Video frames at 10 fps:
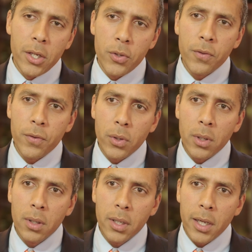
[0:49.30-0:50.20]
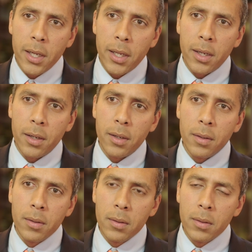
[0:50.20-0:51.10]
useful
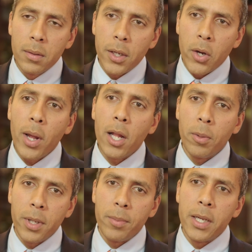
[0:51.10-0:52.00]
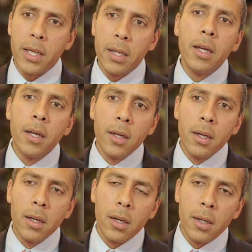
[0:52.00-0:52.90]
in, helping me
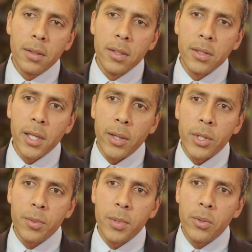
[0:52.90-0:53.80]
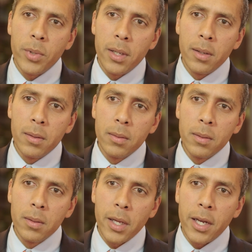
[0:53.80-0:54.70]
distinguish between
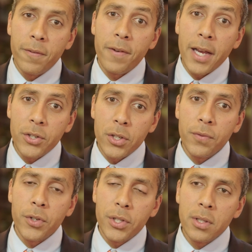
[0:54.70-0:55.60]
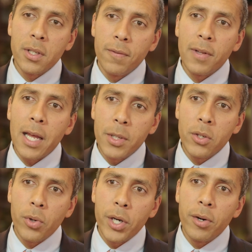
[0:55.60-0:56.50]
an infectious versus
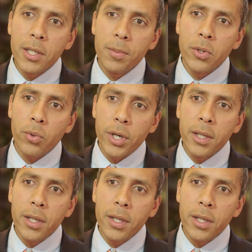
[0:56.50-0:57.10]
inflammatory respiratory